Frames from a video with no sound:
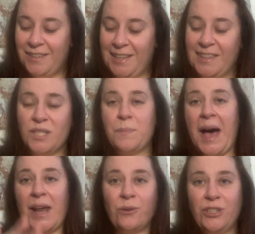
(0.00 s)
in this
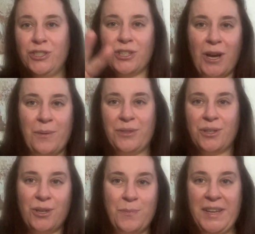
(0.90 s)
battle that you're going
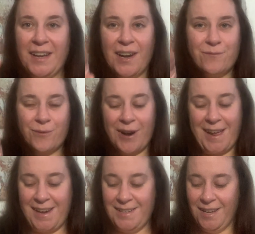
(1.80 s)
through, be not
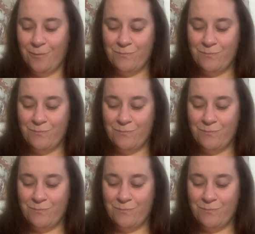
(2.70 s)
afraid,